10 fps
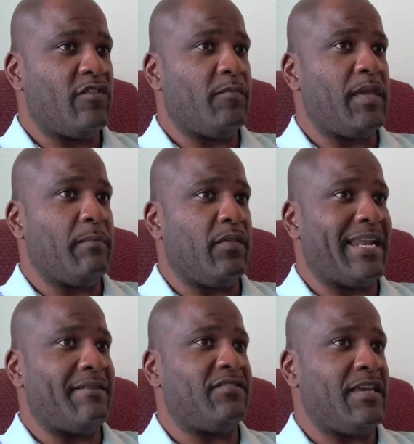of people
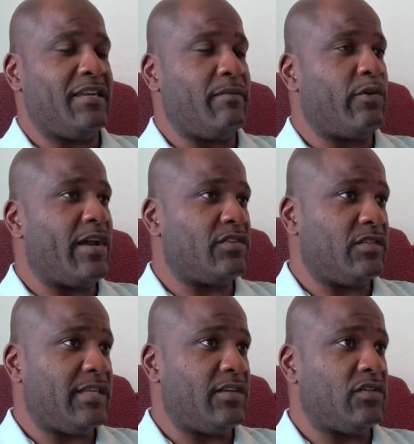that I've seen in immigration
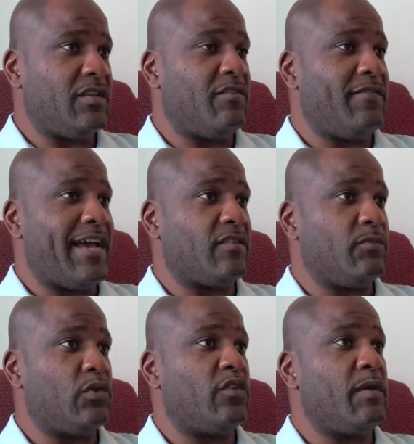detention and the vast
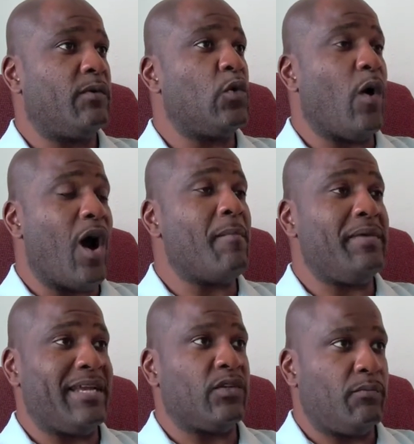majority of people who are
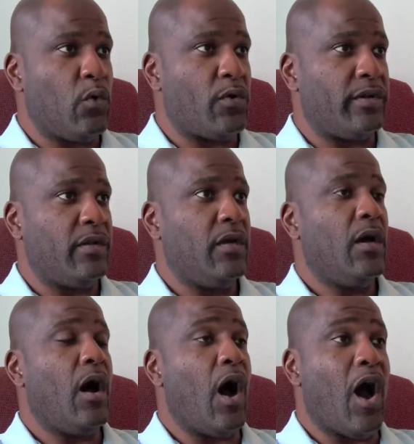being deported
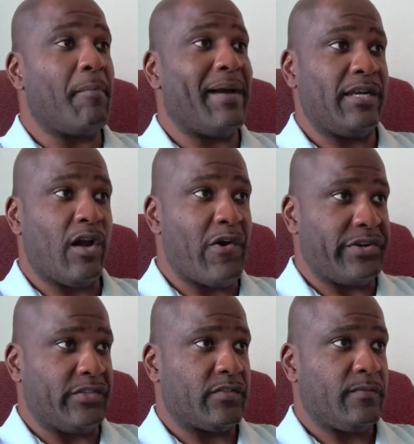are
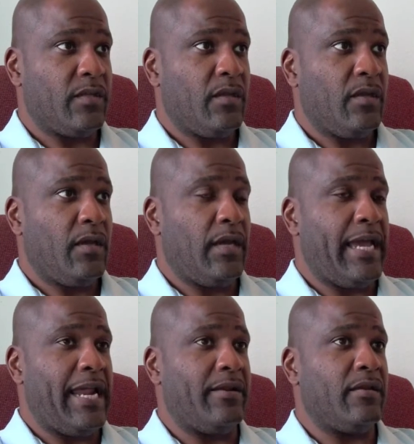minorities.
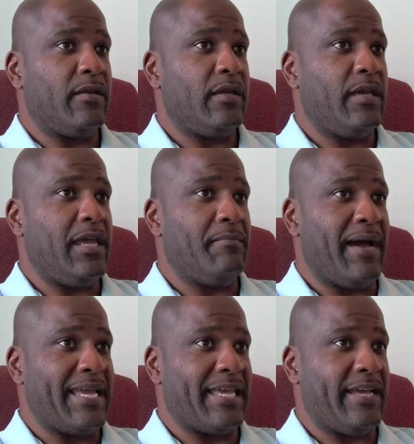And in
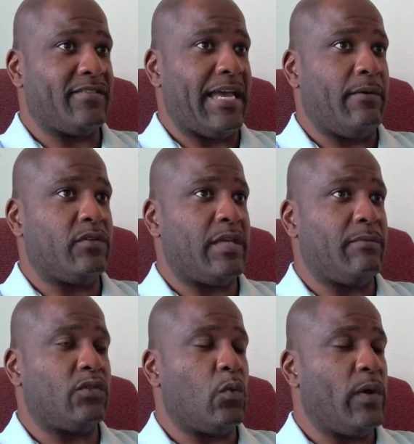my case, I was
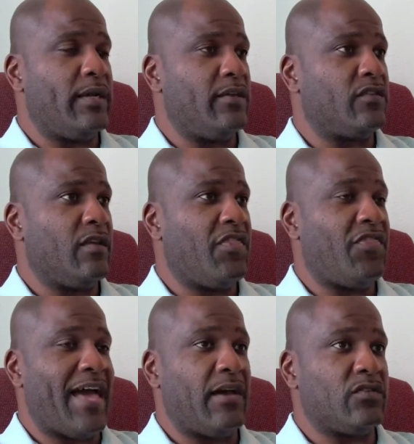able to witness
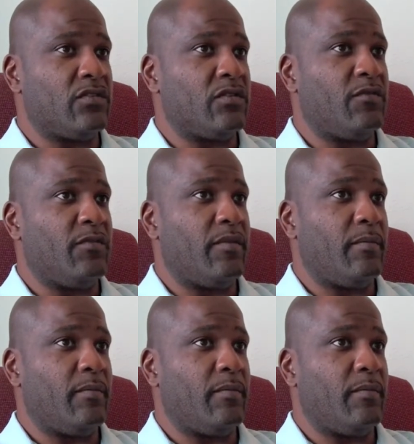thousands of